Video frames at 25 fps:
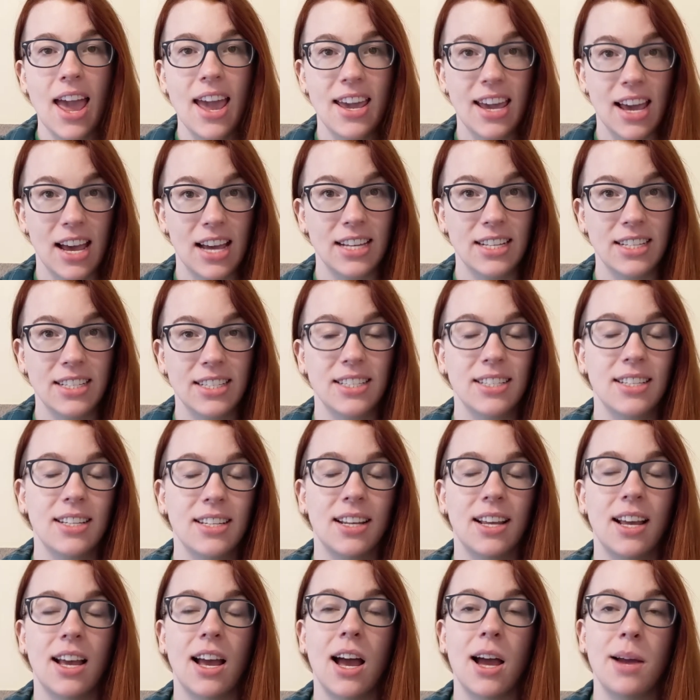Hey guys,
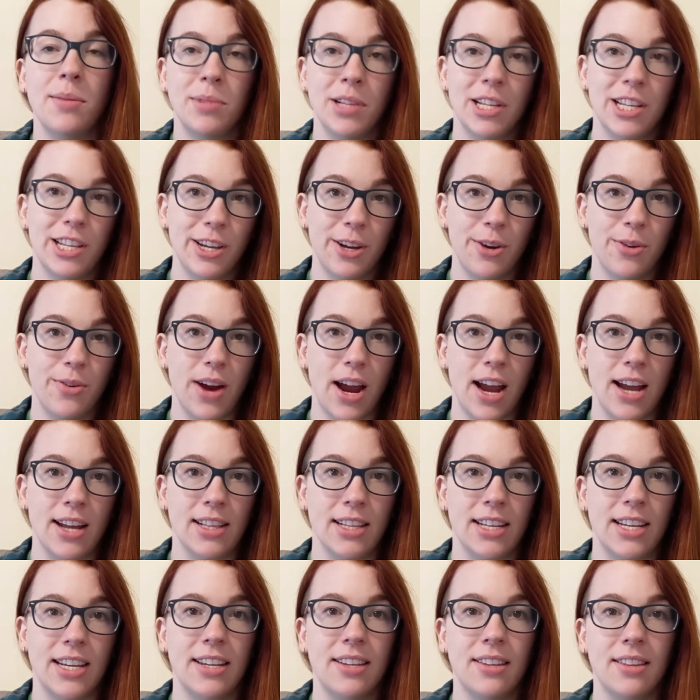I'm Lily
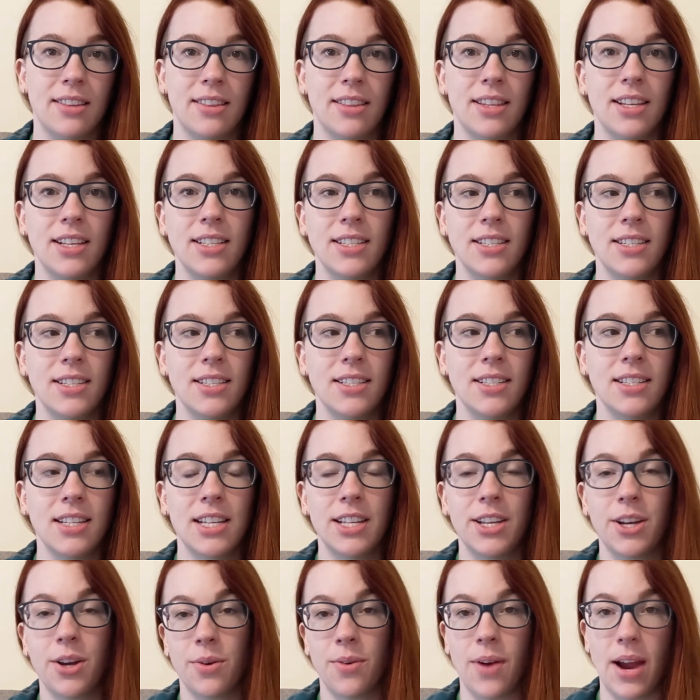O'Reilly. This is
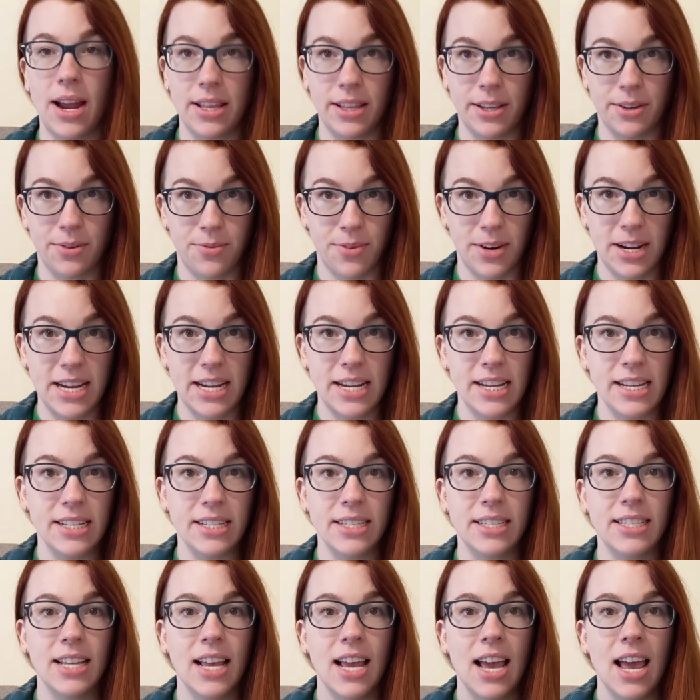Lily O'Reilly
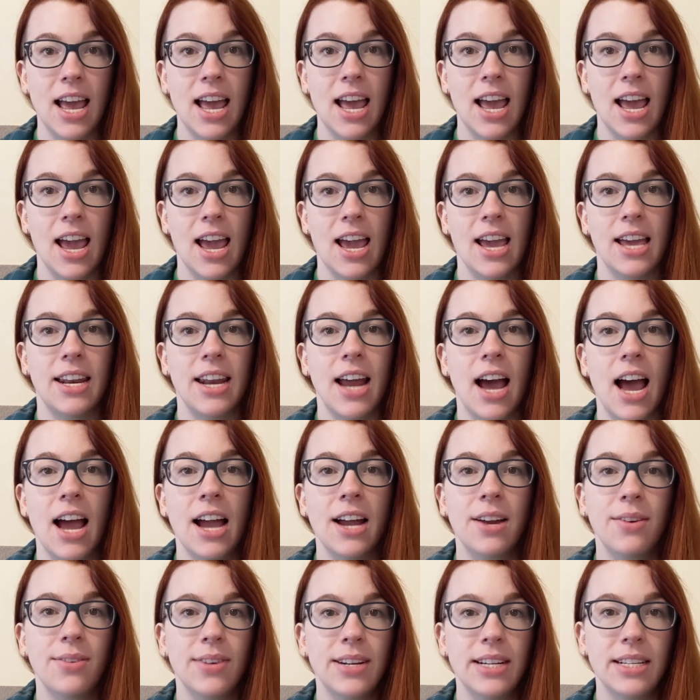Reads, and
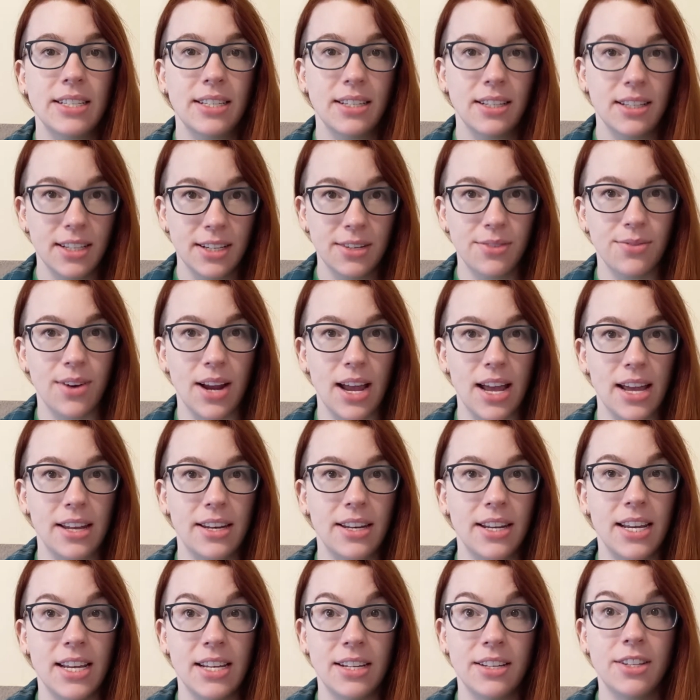I recently
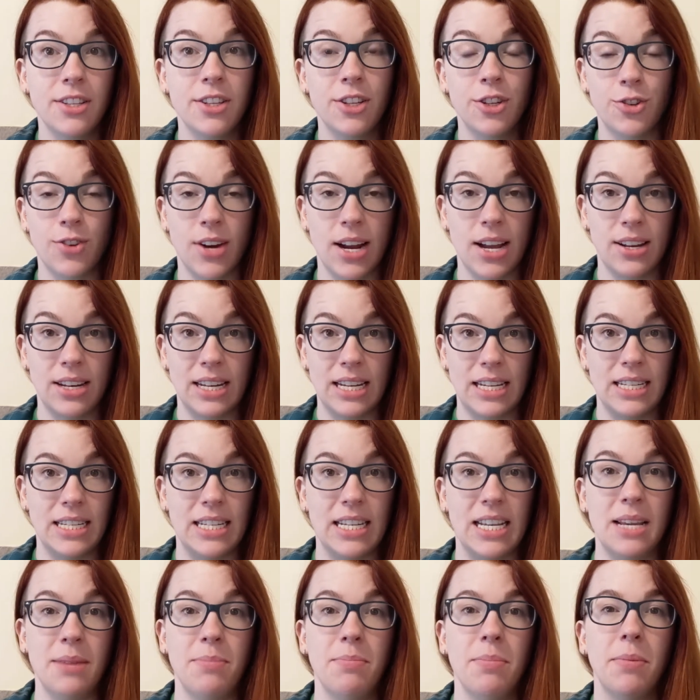read Into the Drowning
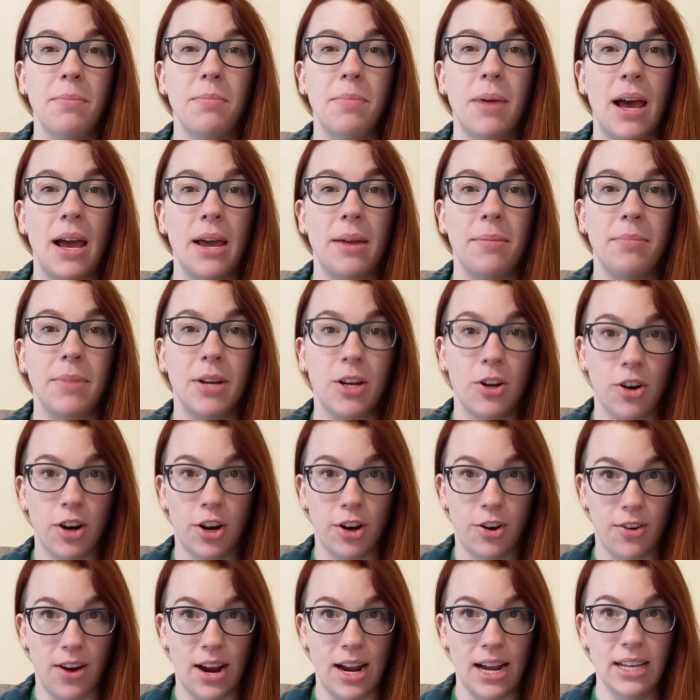Deep by
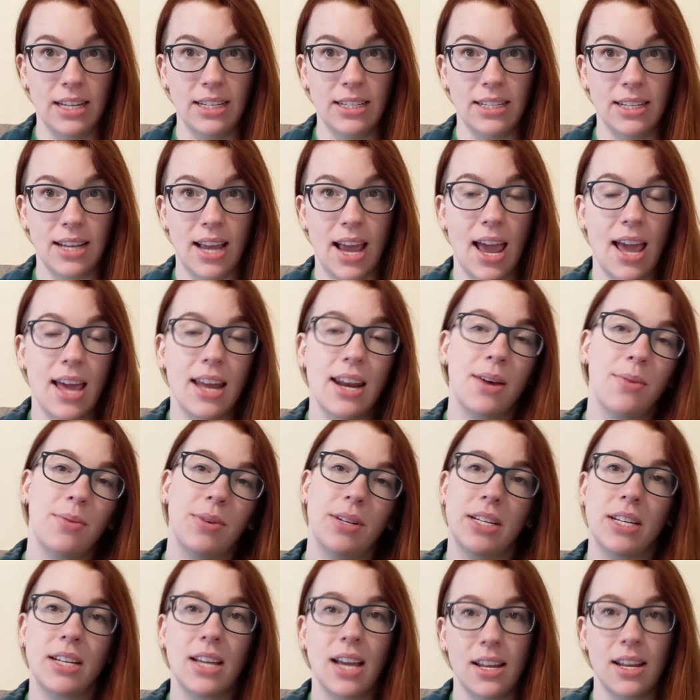Mira Grant, and I
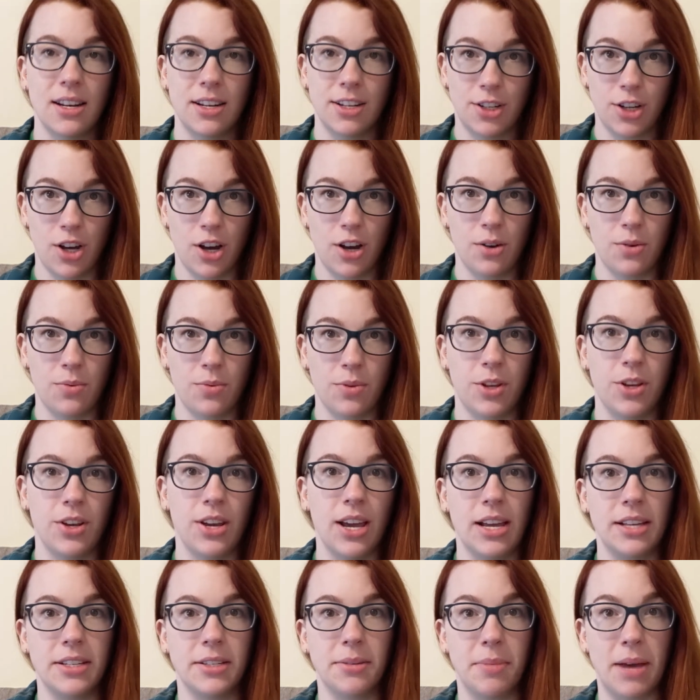wanted to kind of talk with you
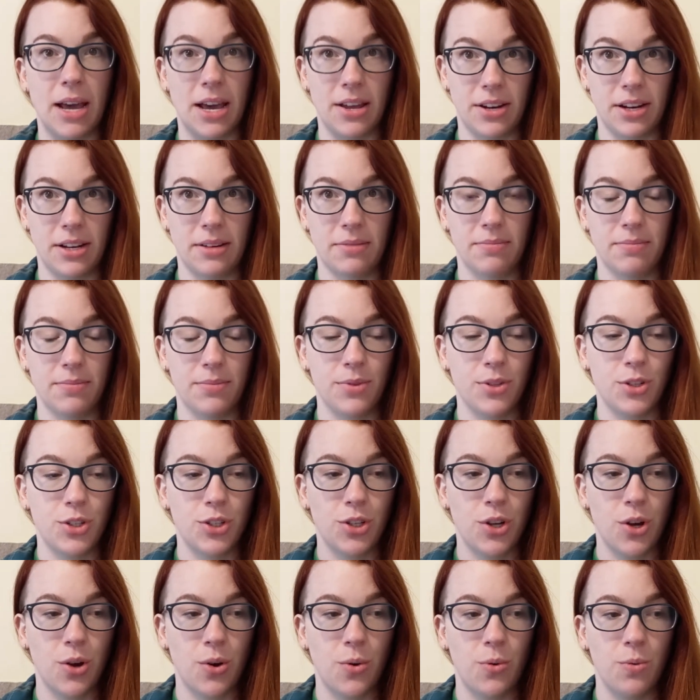guys about it.
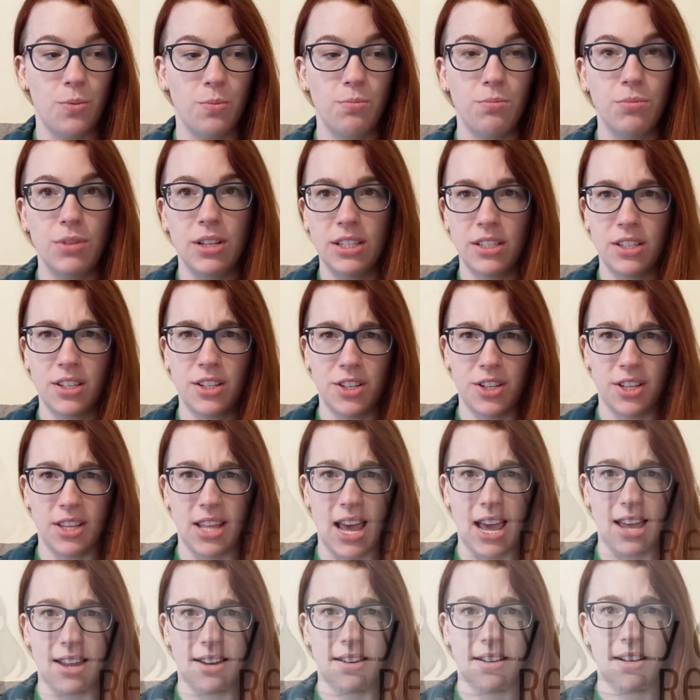So let's get to
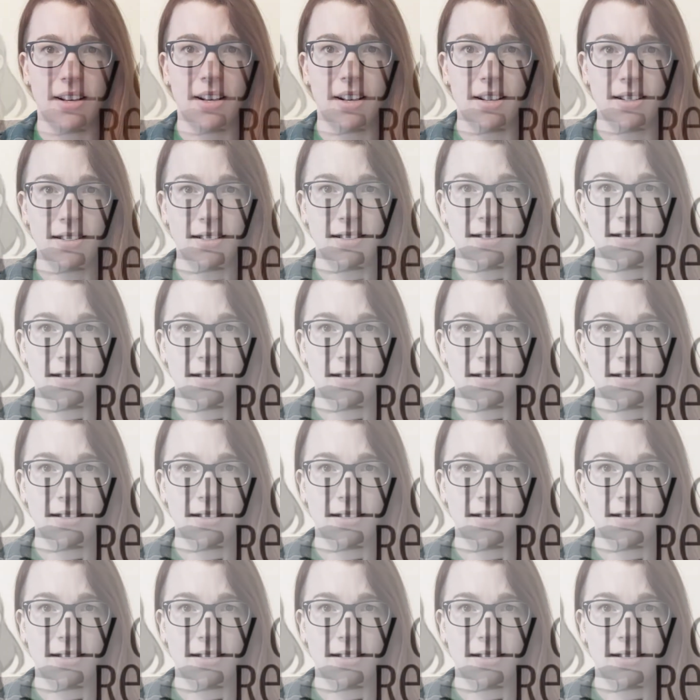that, huh?